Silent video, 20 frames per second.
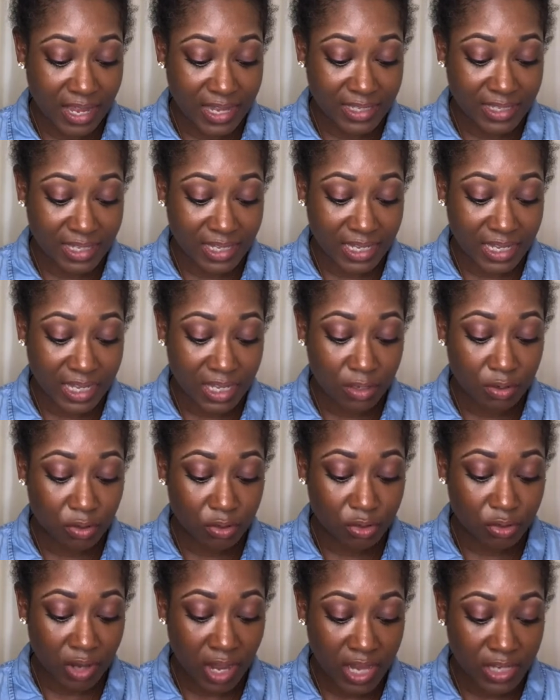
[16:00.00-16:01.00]
the ego
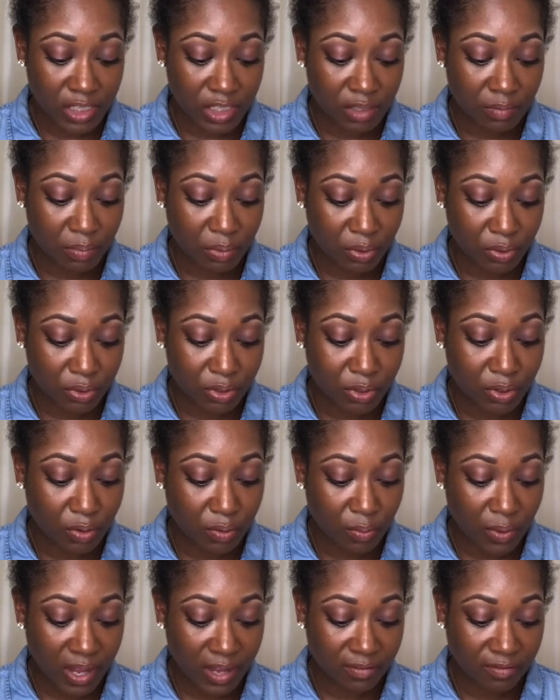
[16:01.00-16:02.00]
tries to pull you
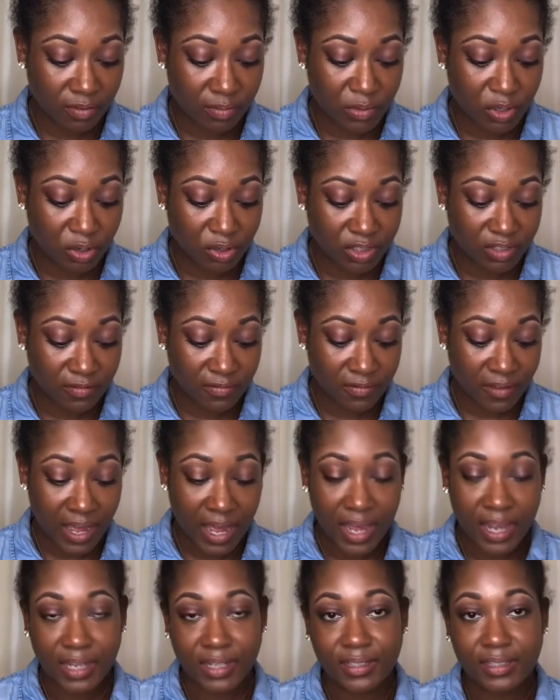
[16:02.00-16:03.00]
away from your
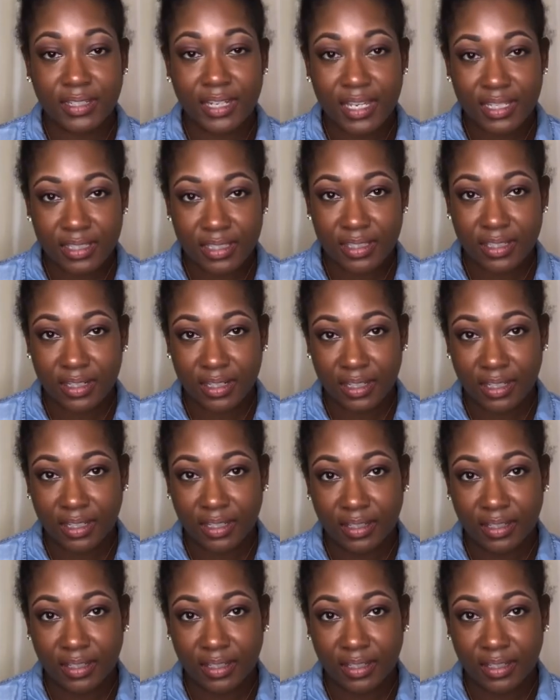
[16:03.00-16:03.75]
divine destiny.